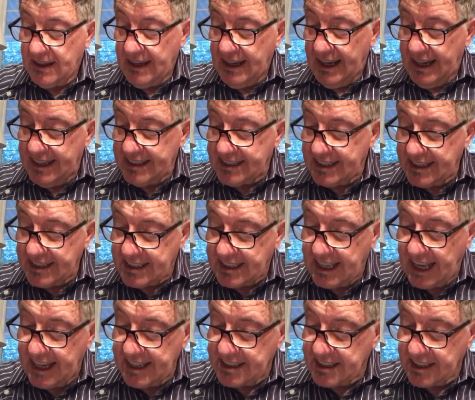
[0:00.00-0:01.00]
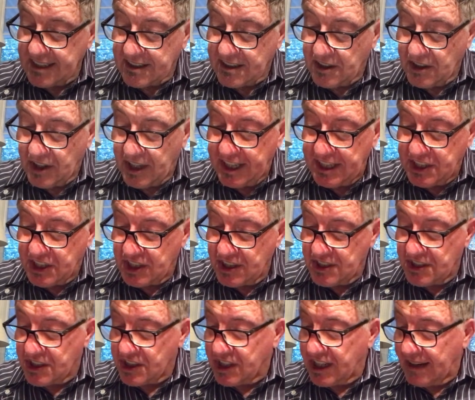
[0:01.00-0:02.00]
as it says in
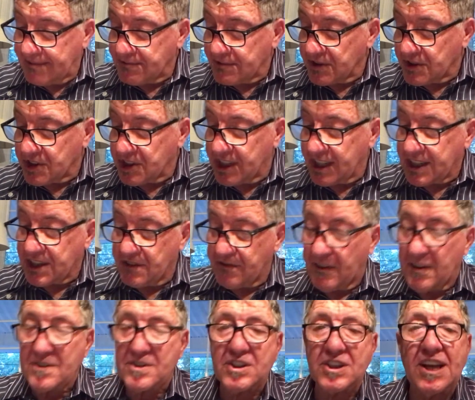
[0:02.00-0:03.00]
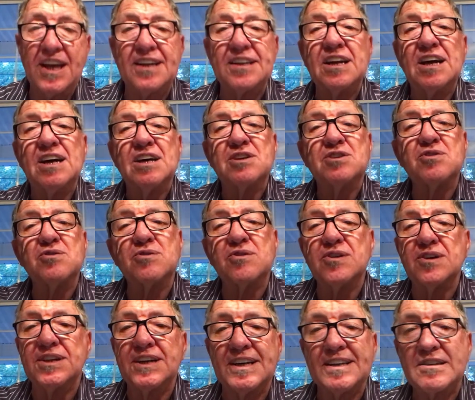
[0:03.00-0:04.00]
Galatians chapter 6, verse 10, "Do
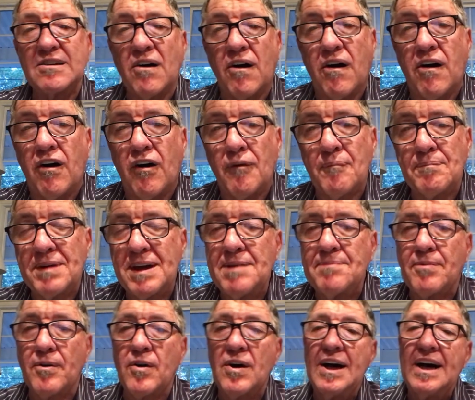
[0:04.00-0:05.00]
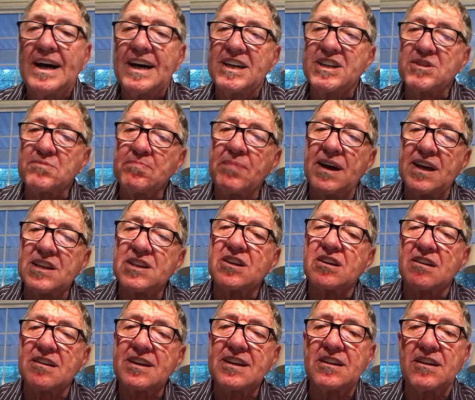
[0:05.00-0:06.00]
good unto all people,
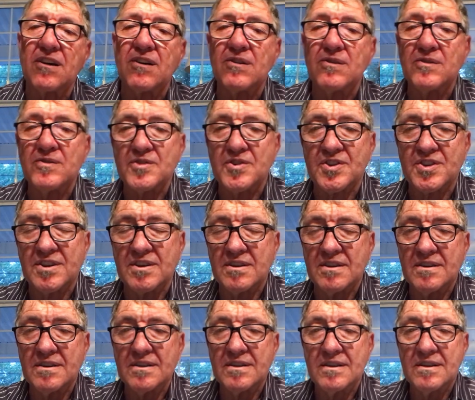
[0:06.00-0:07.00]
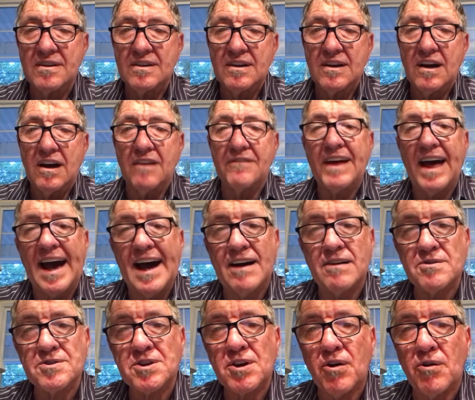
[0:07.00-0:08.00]
especially those of the
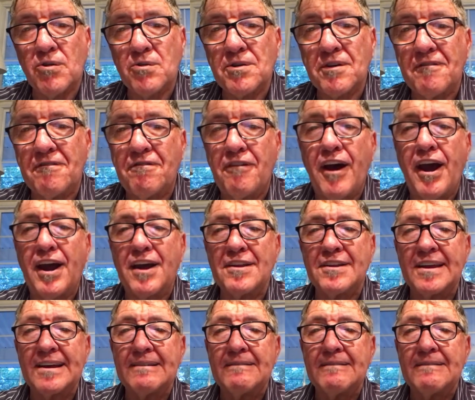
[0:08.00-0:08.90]
household of faith."